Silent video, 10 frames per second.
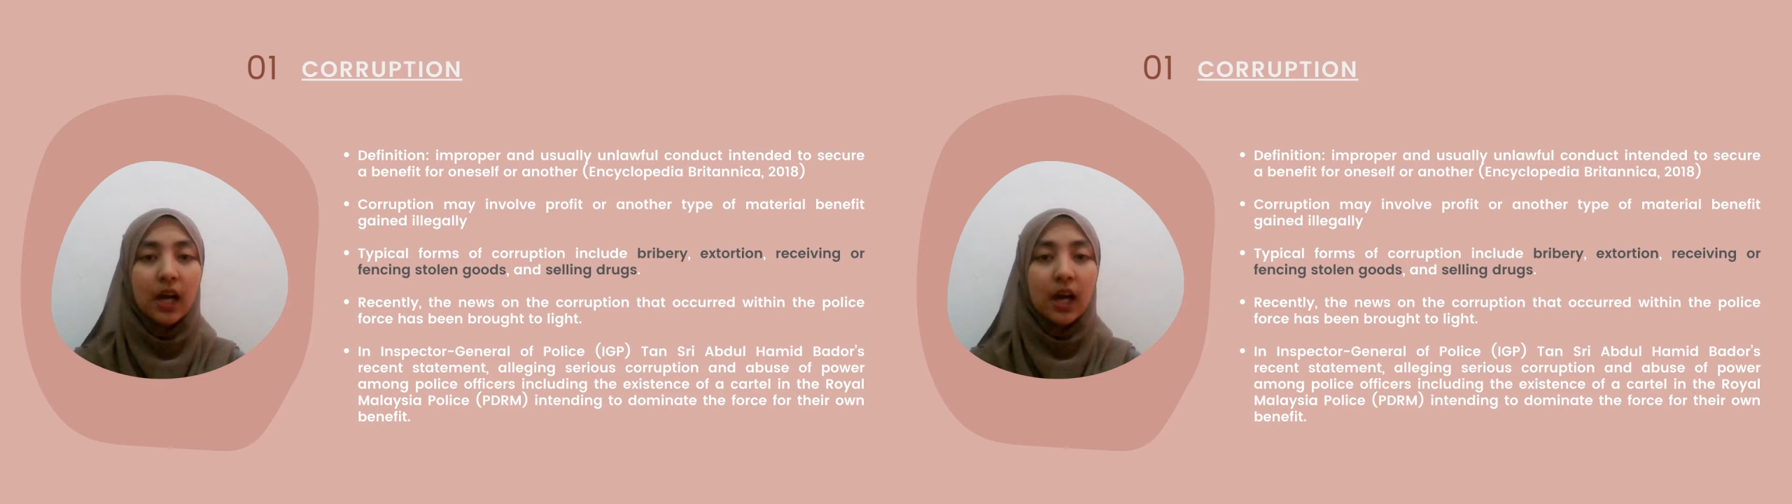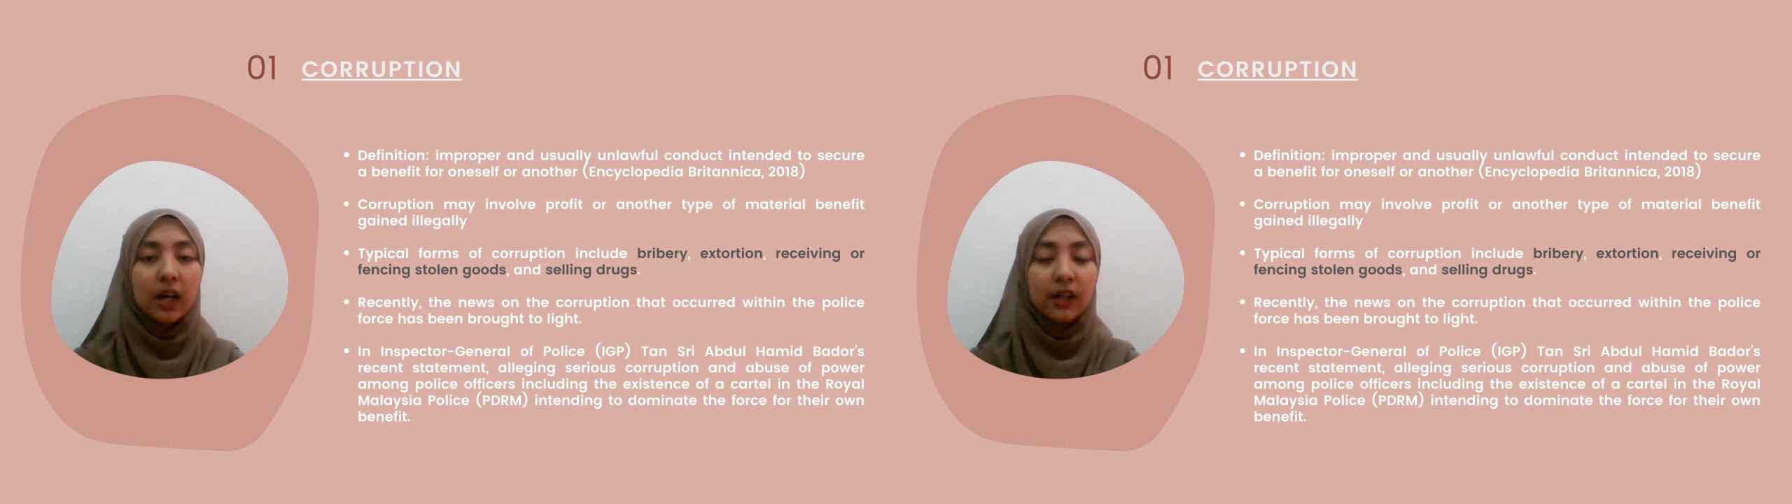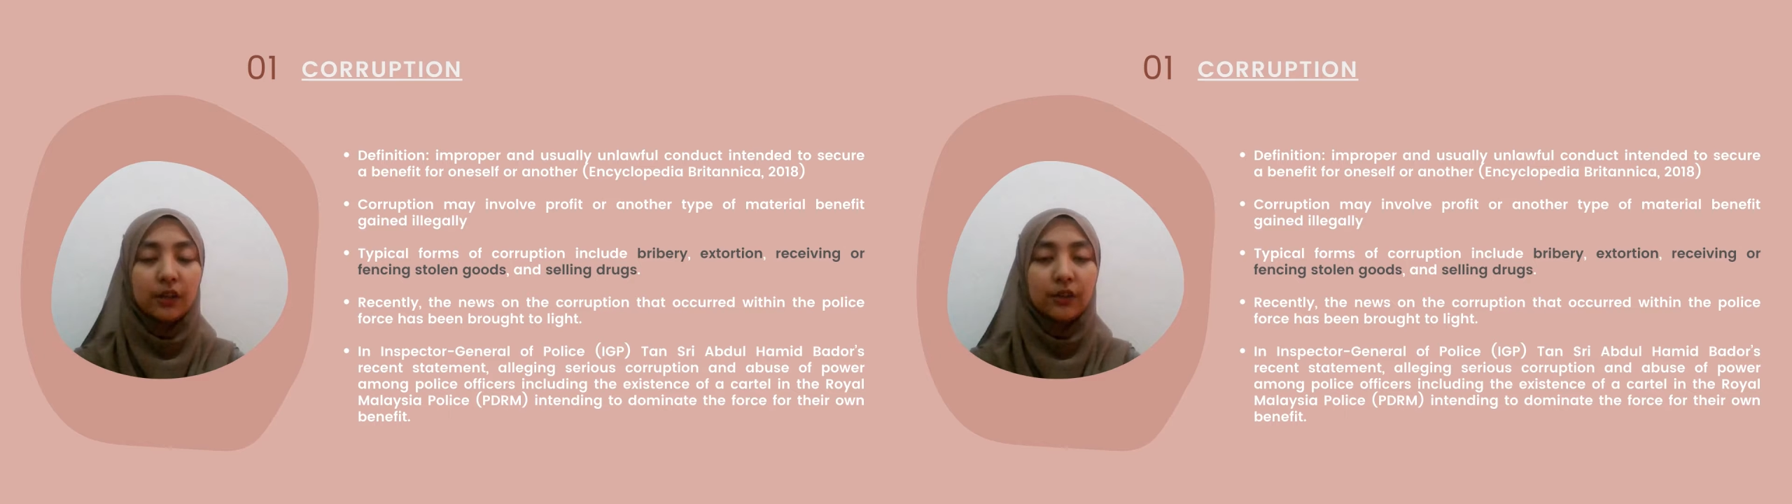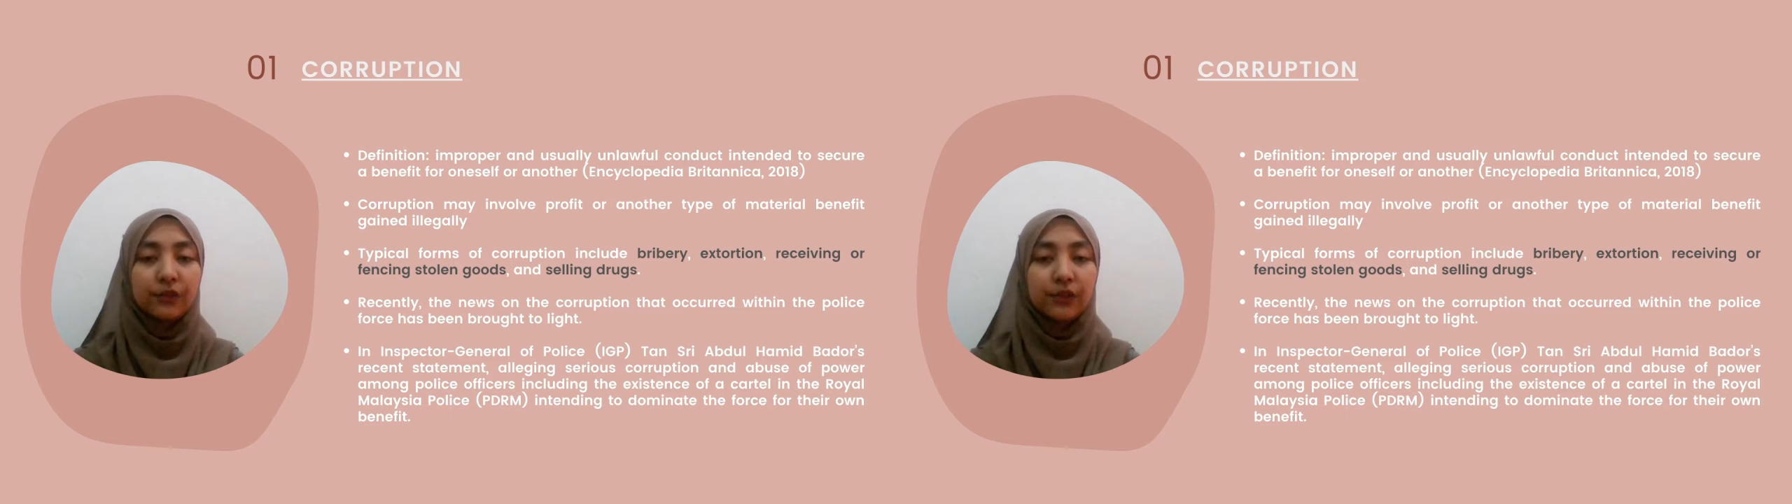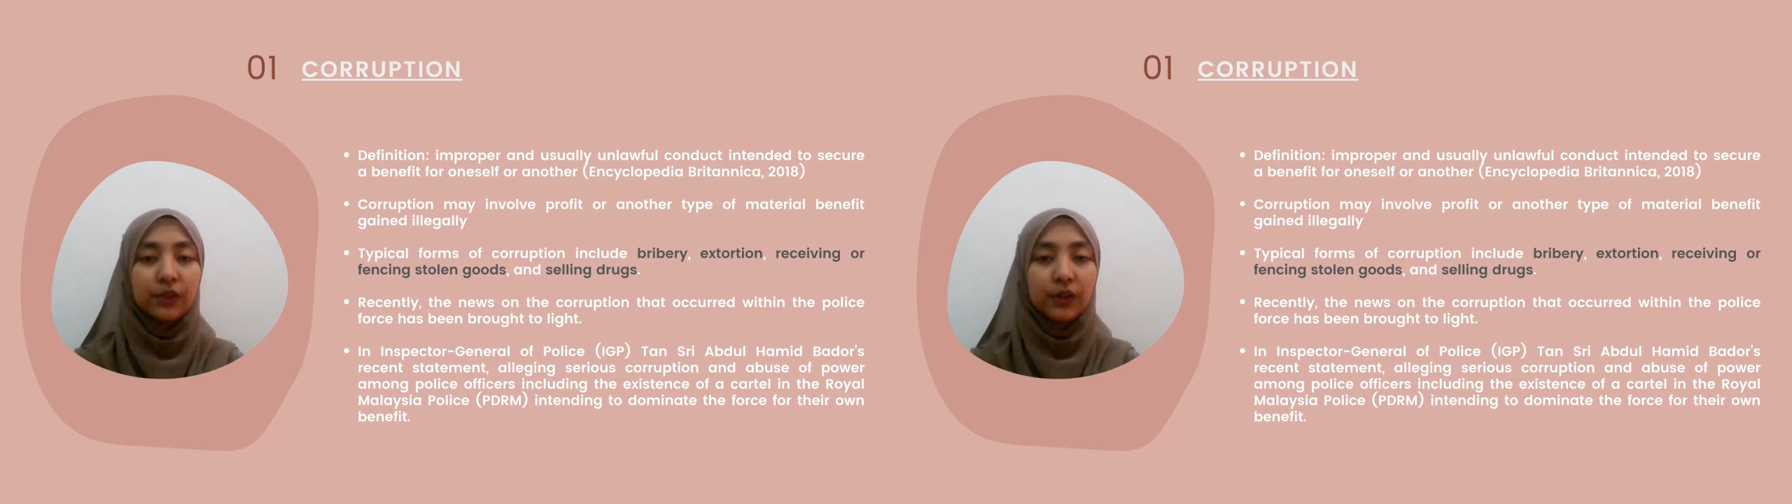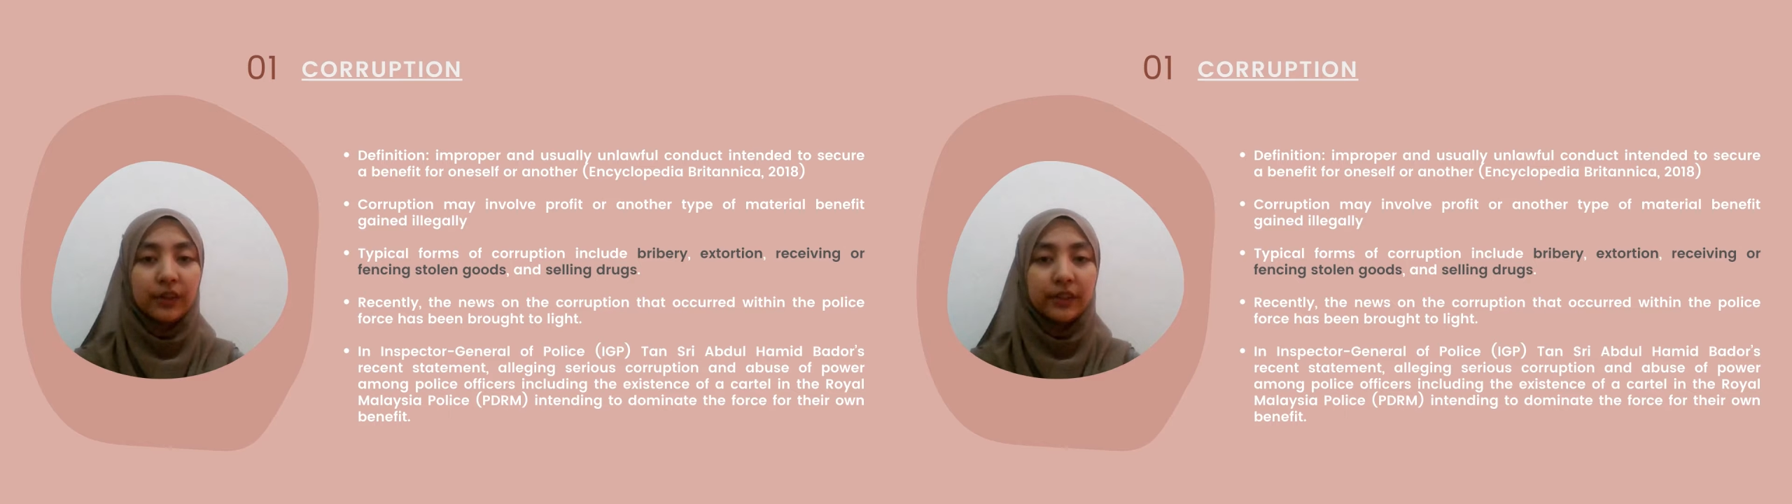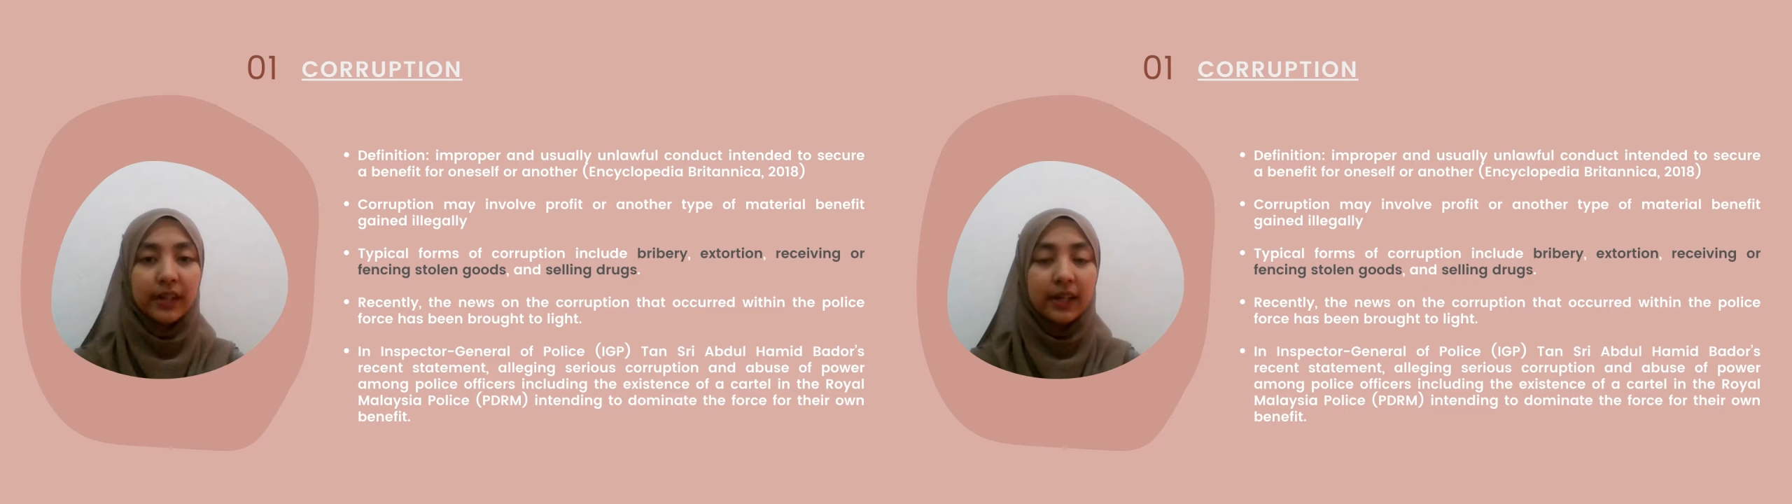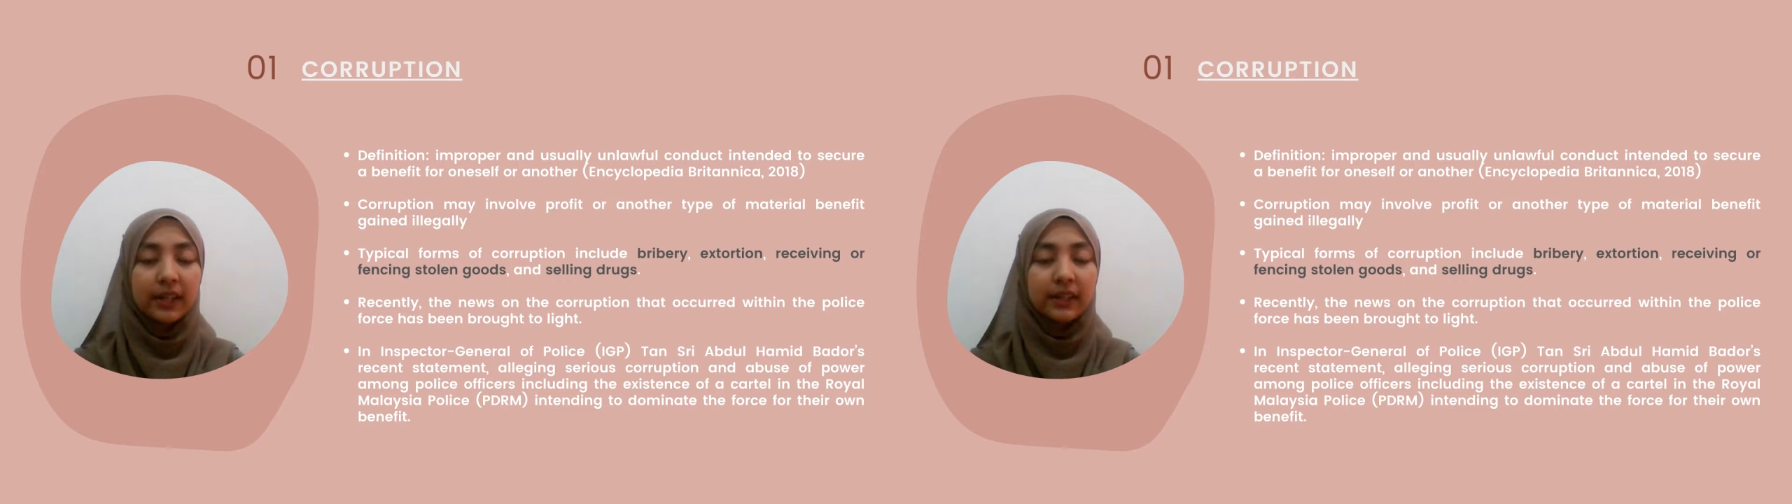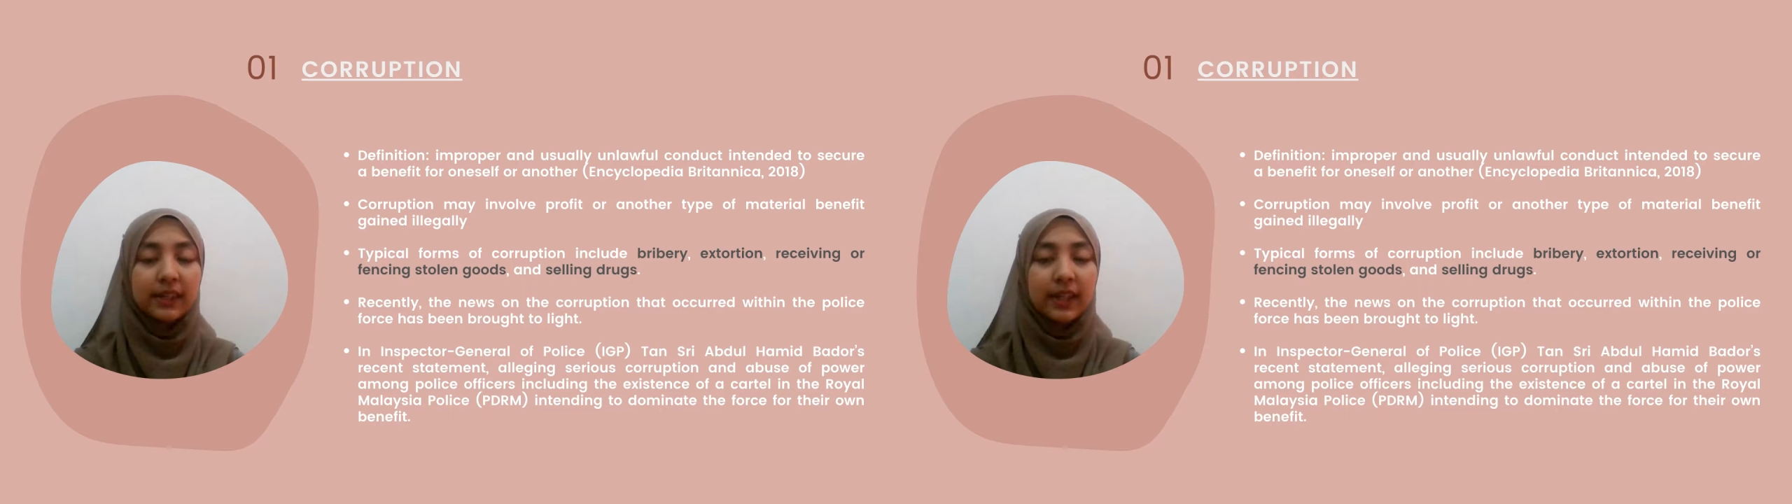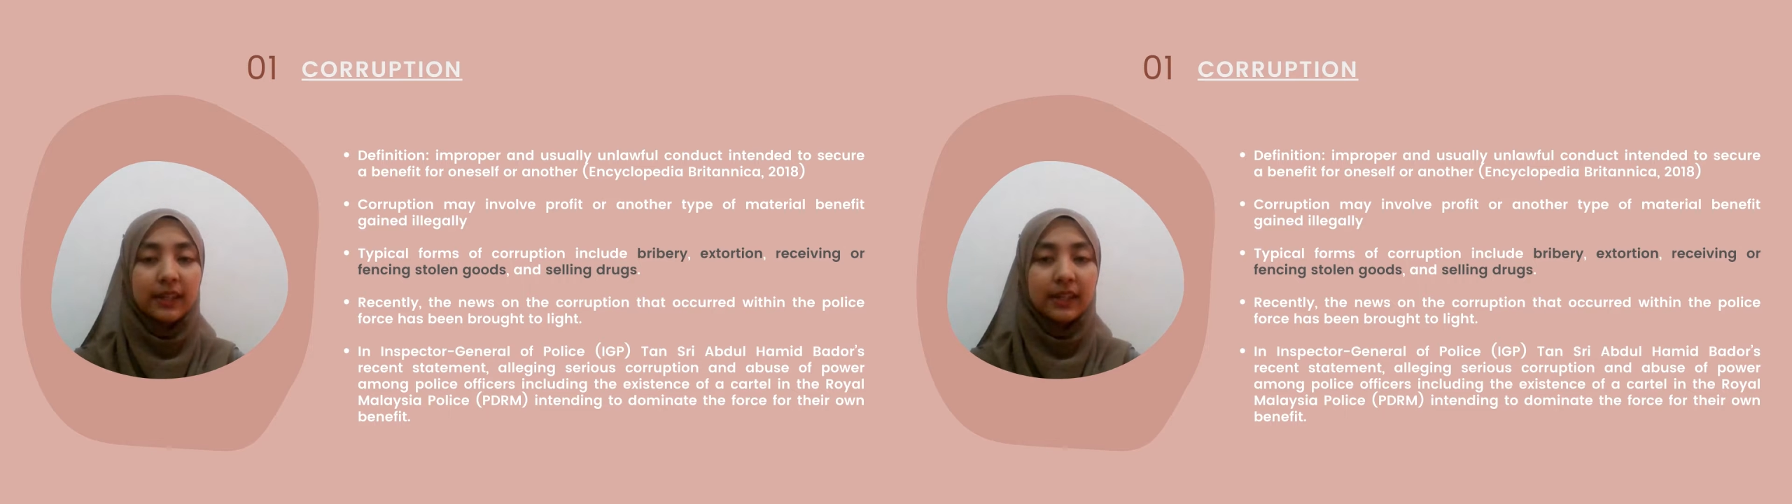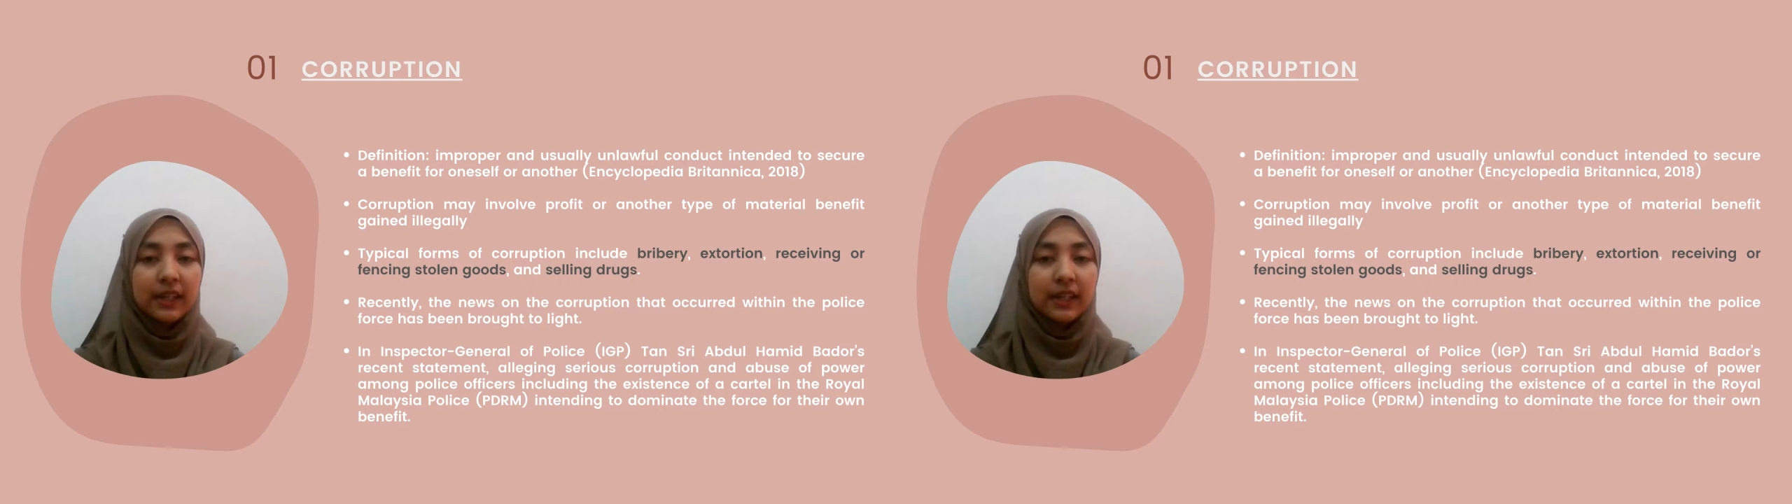unlawful conduct intended